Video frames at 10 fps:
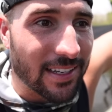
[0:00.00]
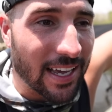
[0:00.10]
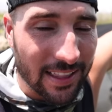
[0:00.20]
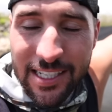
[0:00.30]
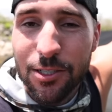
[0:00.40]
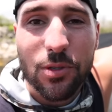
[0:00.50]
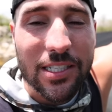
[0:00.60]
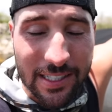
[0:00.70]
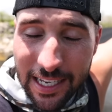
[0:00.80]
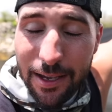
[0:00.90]
at least we
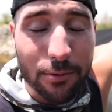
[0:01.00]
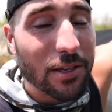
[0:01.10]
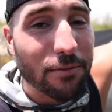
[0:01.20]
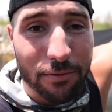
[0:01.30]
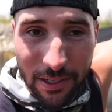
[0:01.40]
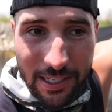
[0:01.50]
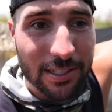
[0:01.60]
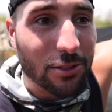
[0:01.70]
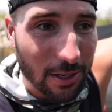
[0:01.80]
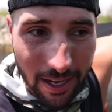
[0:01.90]
can say we
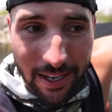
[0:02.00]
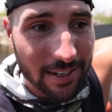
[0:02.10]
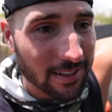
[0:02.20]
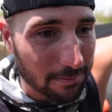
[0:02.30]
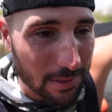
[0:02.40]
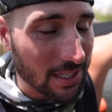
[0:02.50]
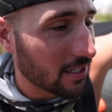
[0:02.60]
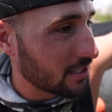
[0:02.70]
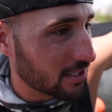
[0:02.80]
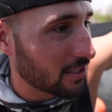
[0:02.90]
freaking tried,
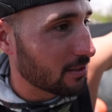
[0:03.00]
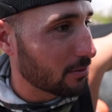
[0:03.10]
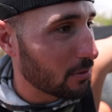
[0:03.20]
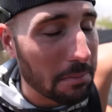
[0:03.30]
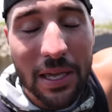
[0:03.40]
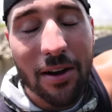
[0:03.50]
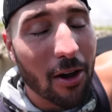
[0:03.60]
because we've been